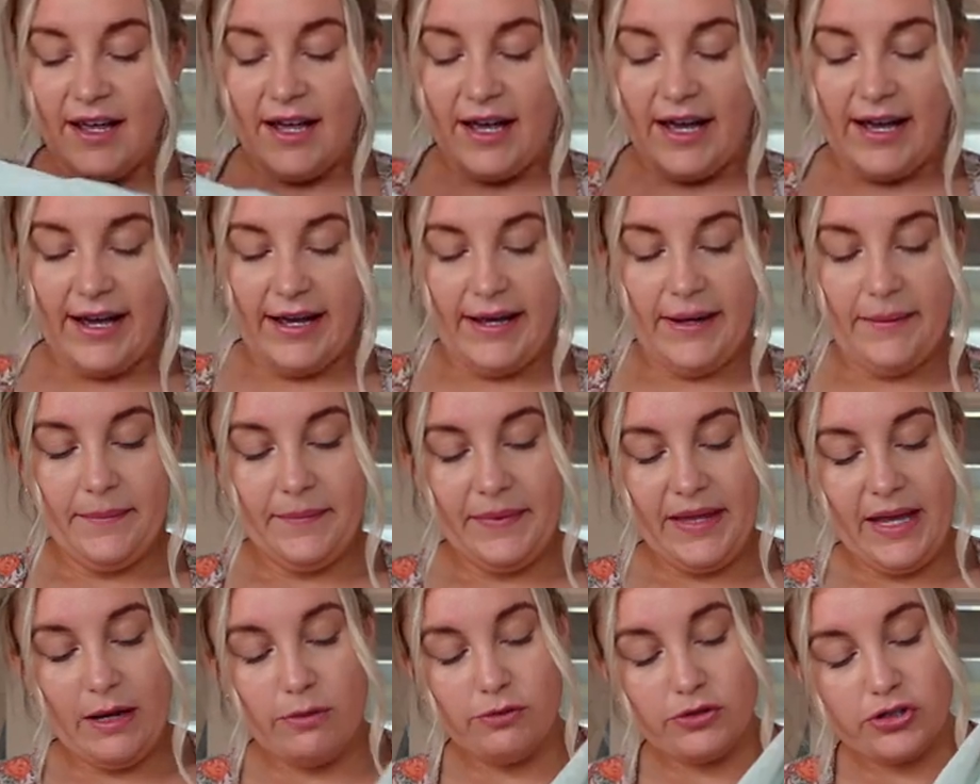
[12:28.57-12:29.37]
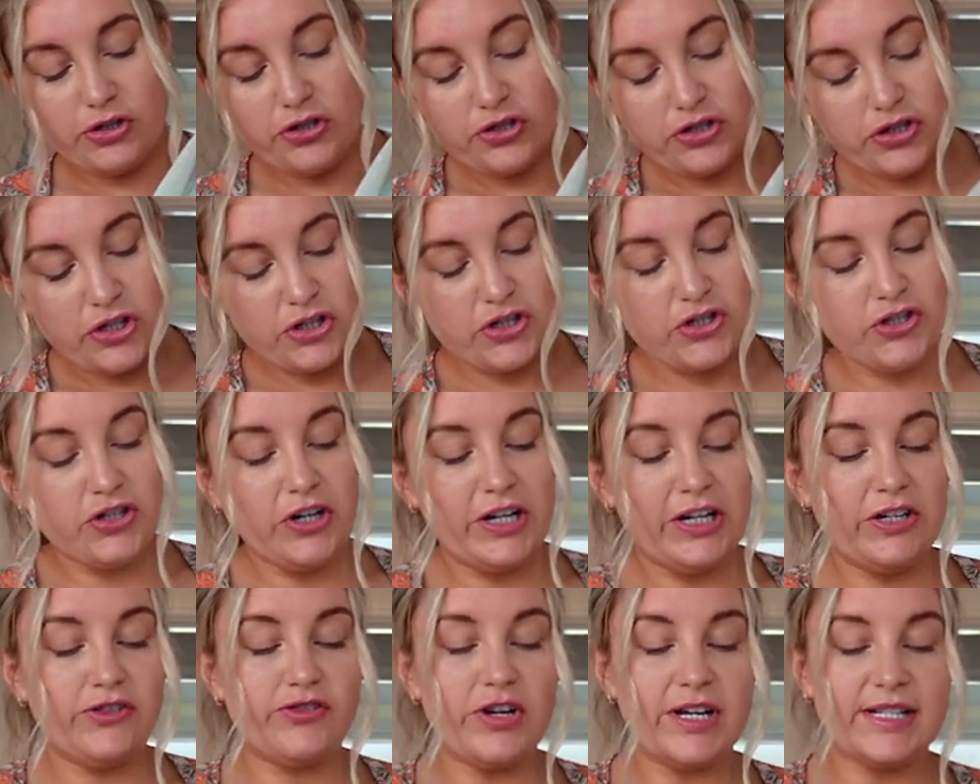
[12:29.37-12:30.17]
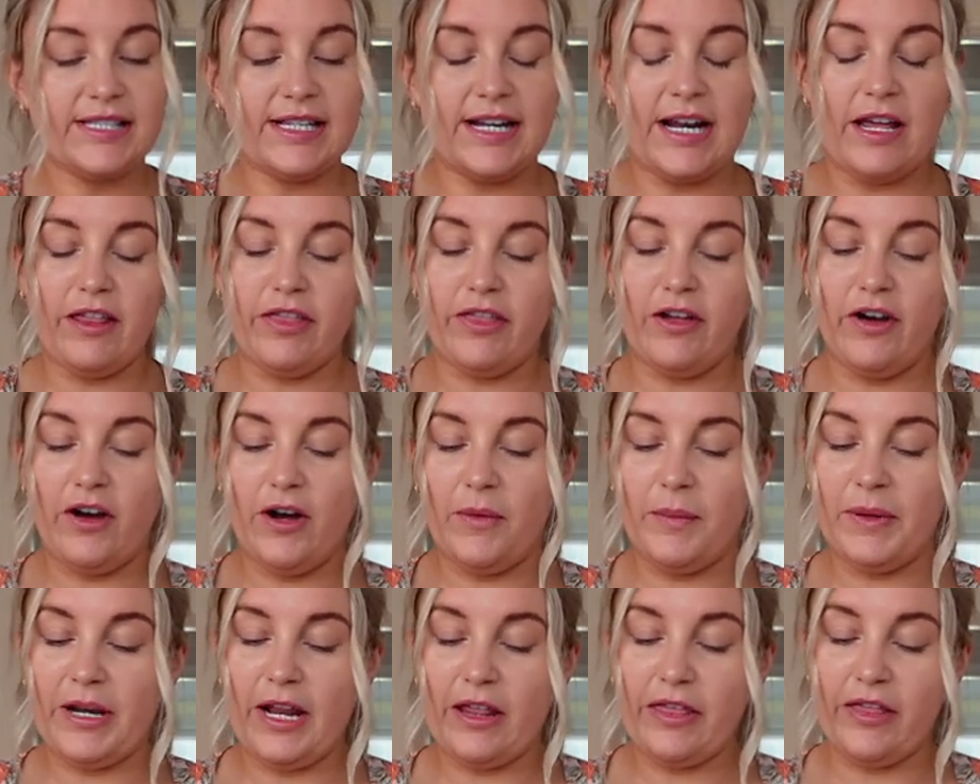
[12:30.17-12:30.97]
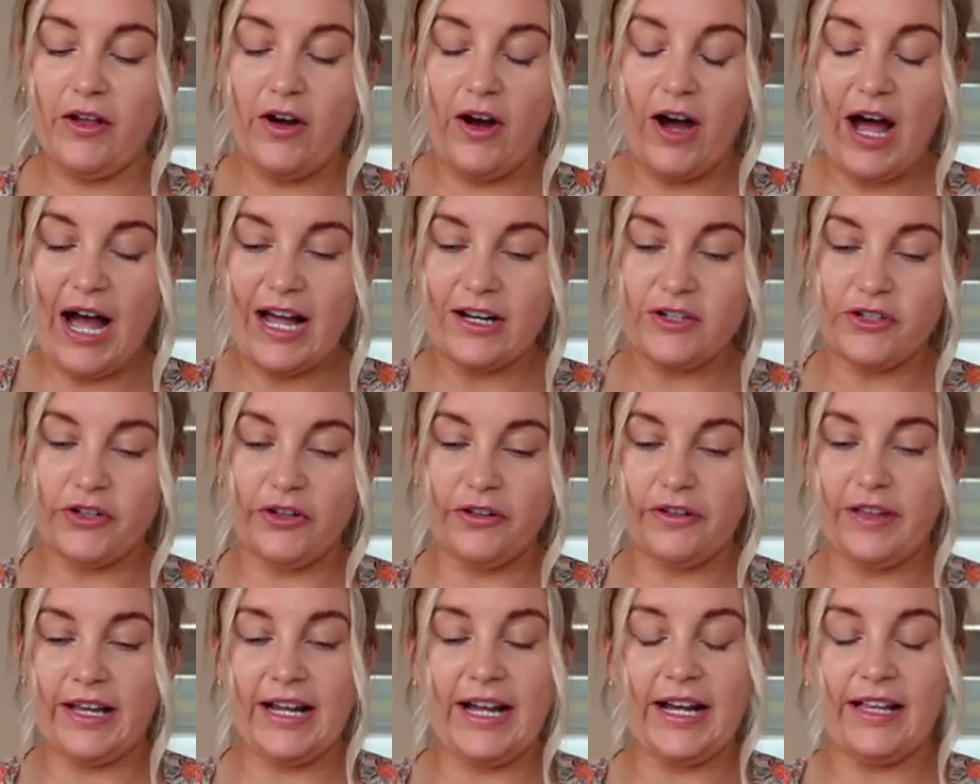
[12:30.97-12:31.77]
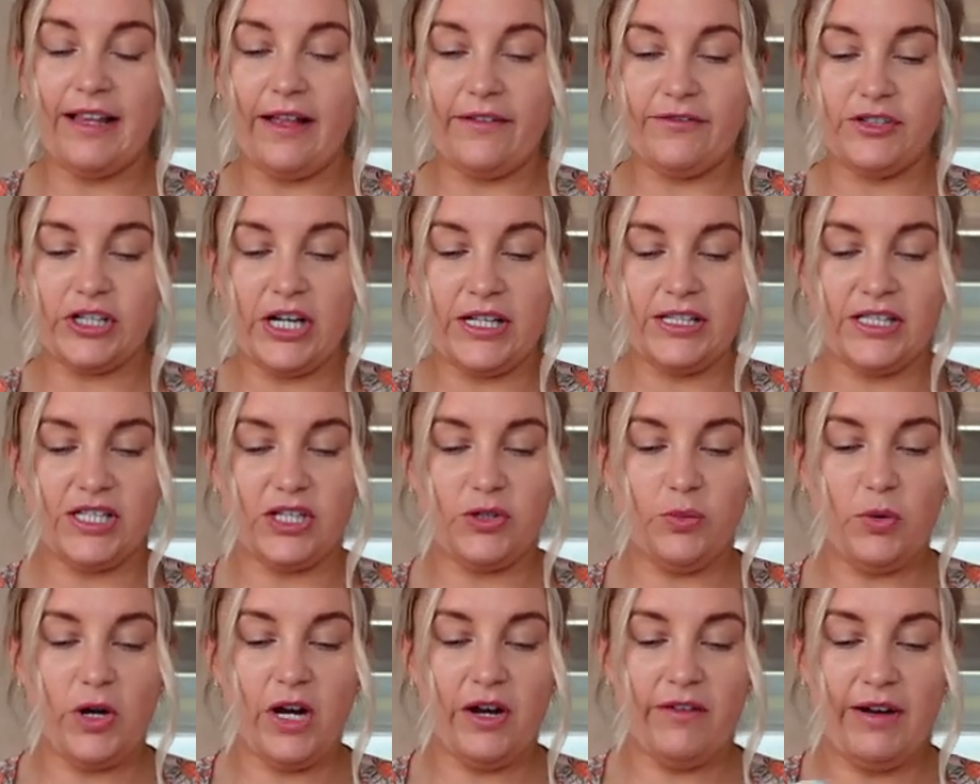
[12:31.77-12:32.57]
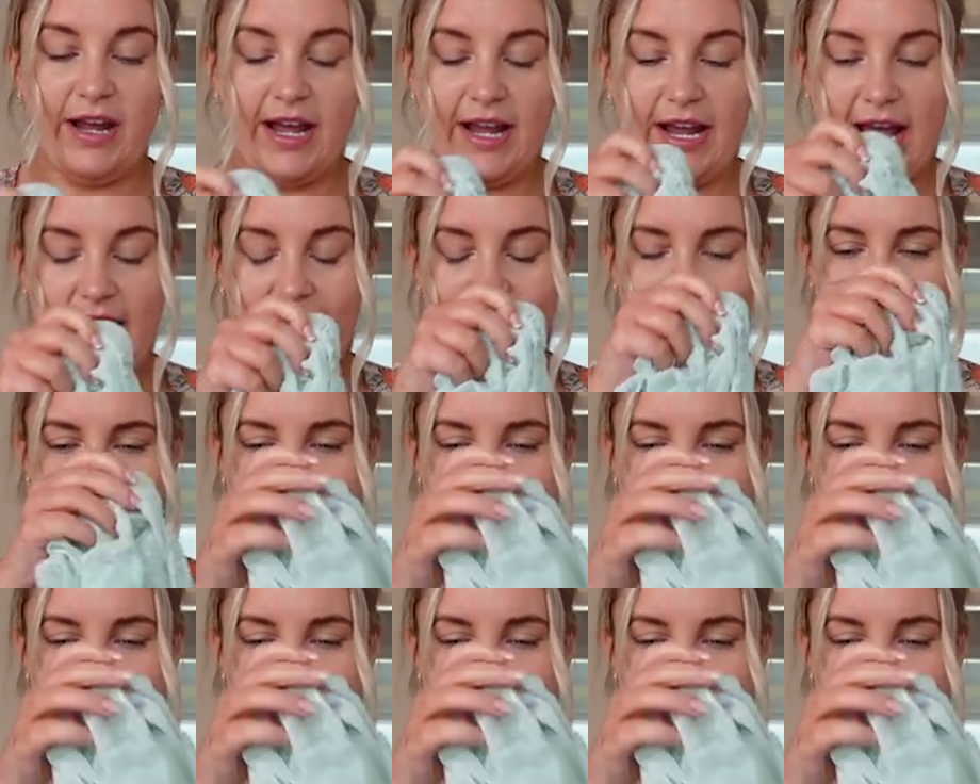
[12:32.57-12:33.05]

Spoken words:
It was just a stunning dress, and I thought, I don't think I'll have a chance to wear it again.